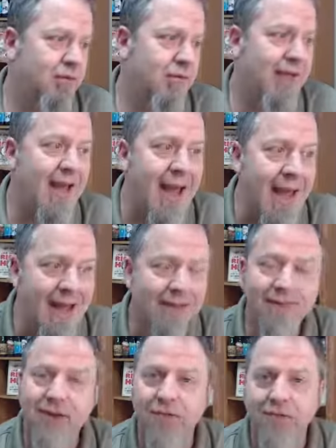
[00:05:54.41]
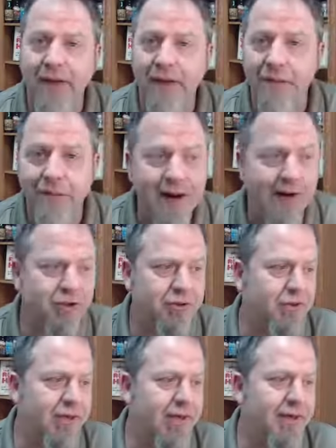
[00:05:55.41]
Cat
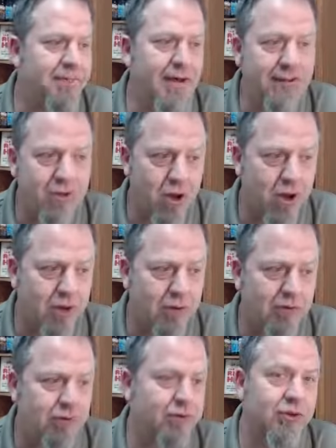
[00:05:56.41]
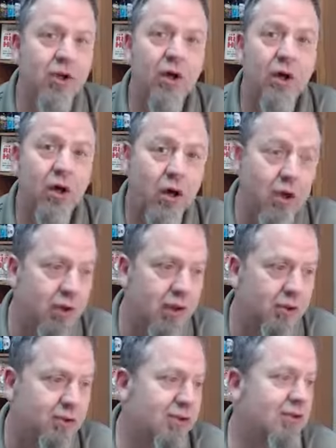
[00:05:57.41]
Manufacturing, McDonald's,
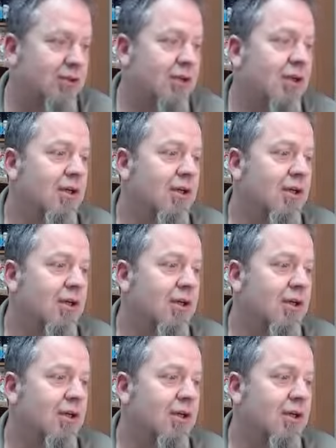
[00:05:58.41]
Hertz,